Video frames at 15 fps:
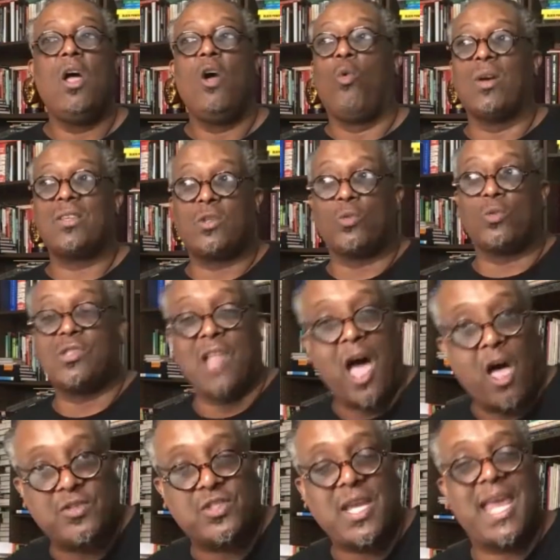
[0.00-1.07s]
once those
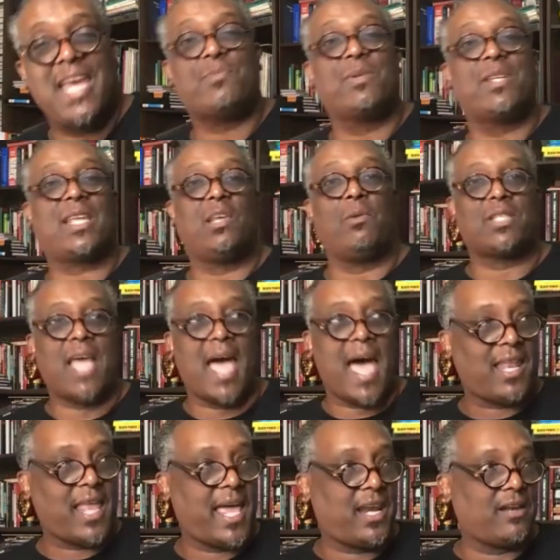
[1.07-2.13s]
laws change, particularly with the
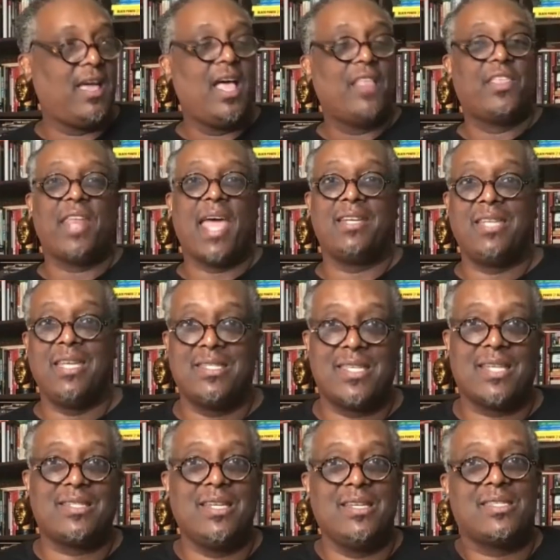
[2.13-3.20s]
highlight of the
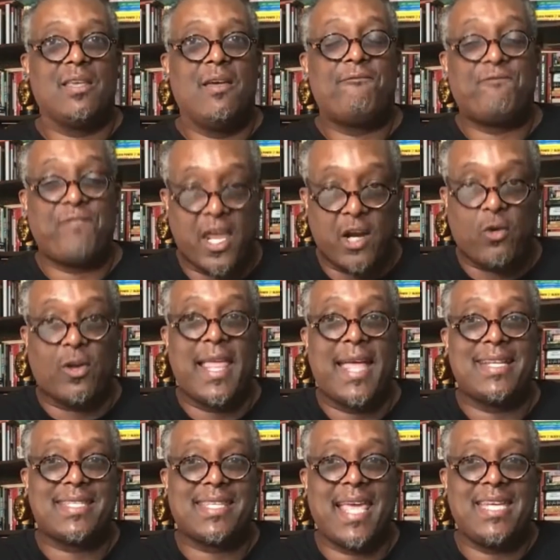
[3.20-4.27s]
1960s federal
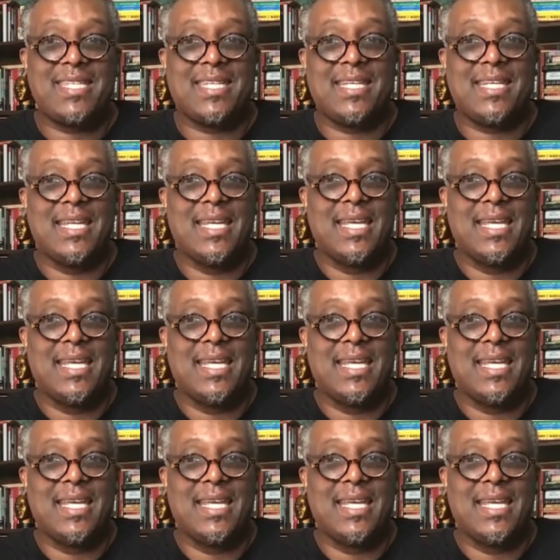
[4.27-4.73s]
legislation,